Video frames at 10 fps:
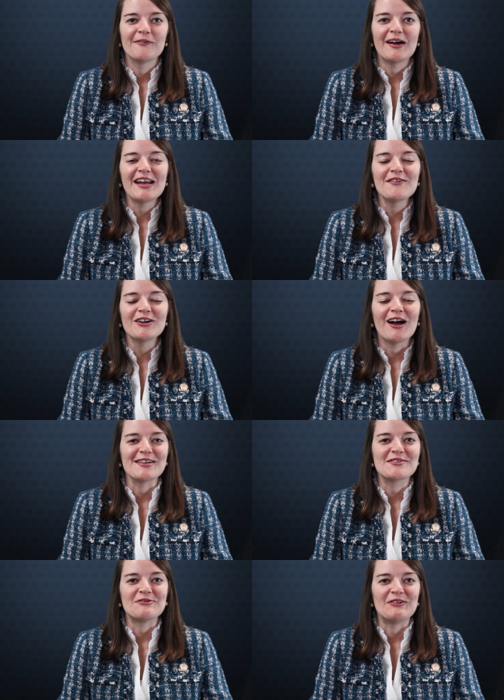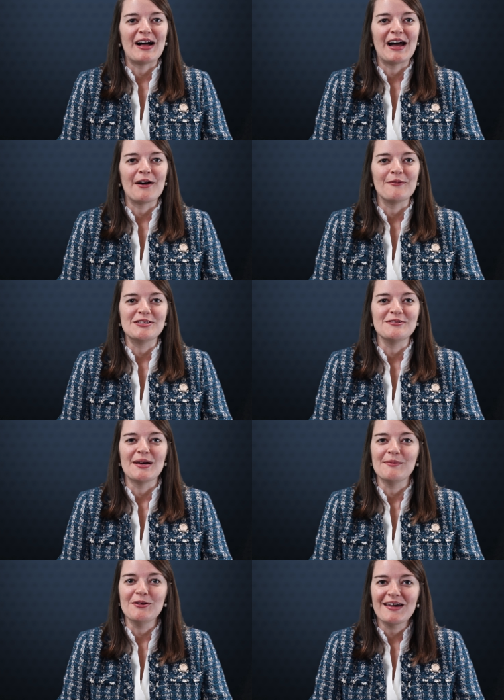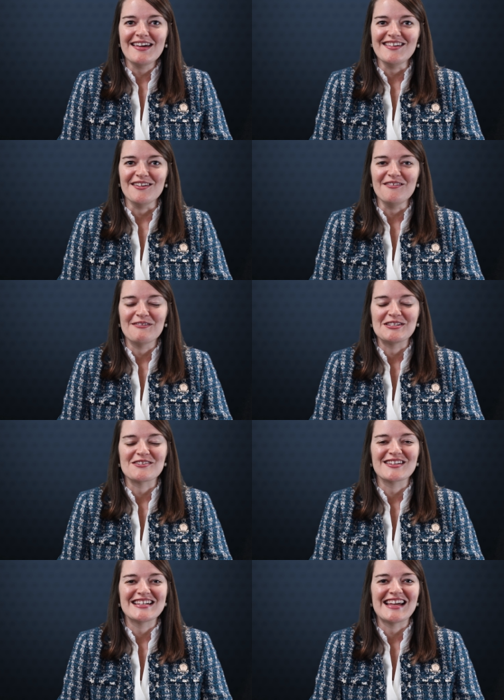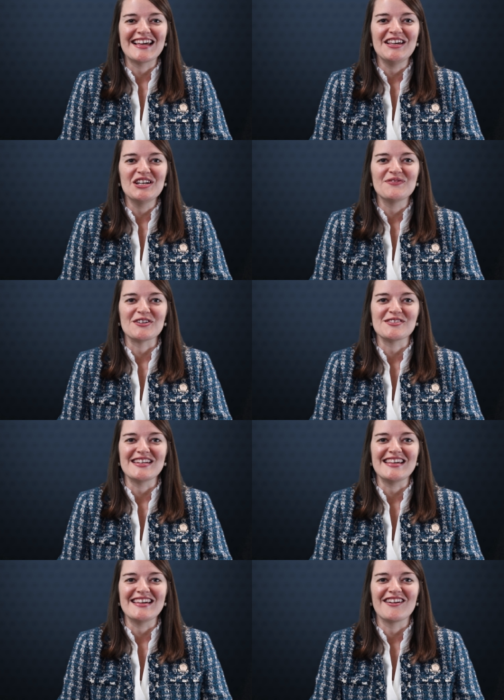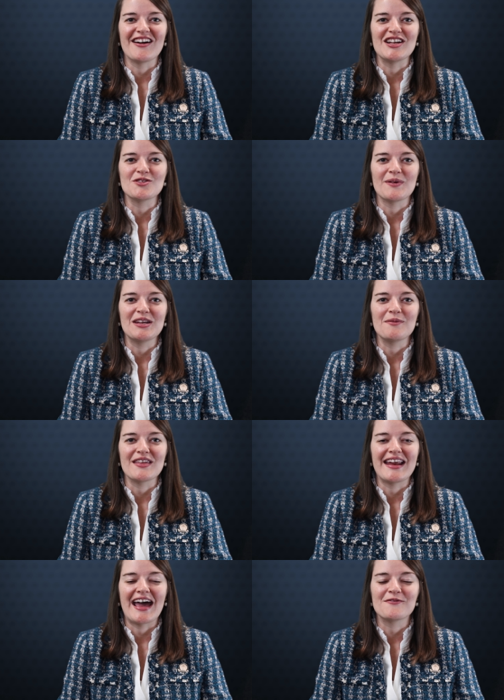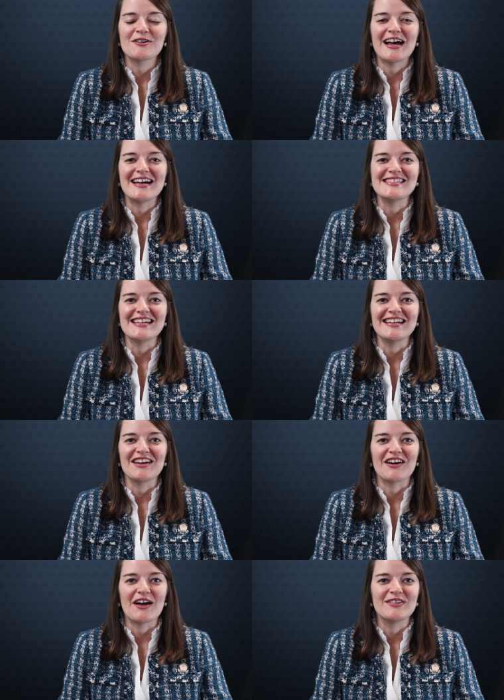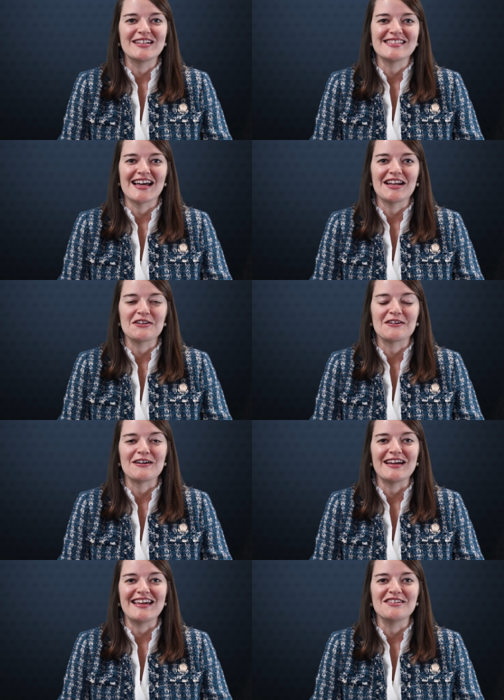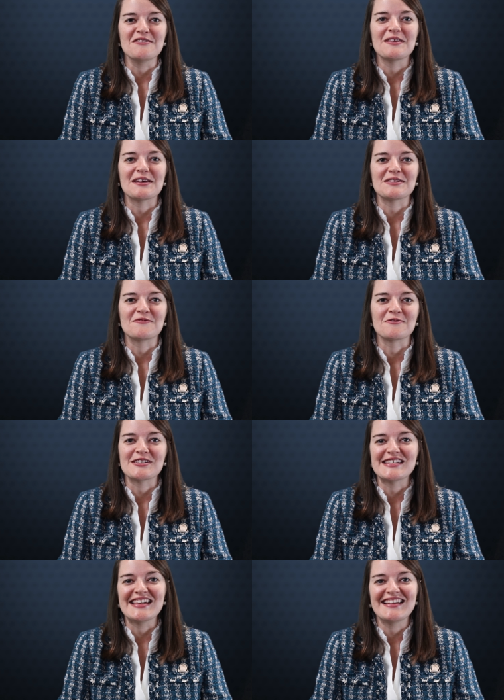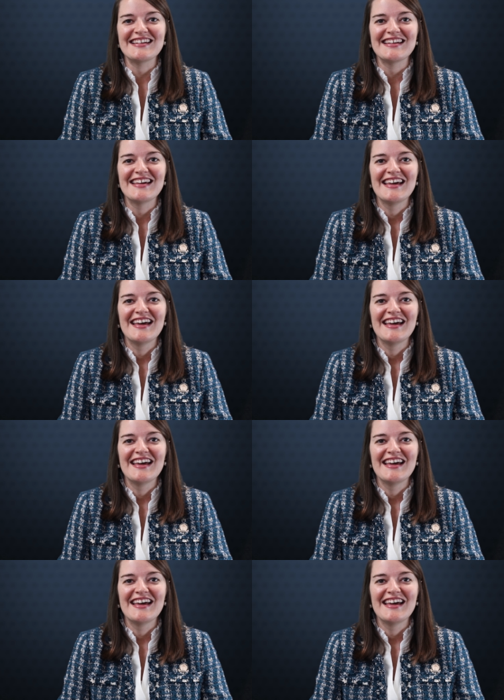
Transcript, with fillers: Right after high school, I went to WKU, Western Kentucky University, and graduated with an advertising and graphic design degree in 2014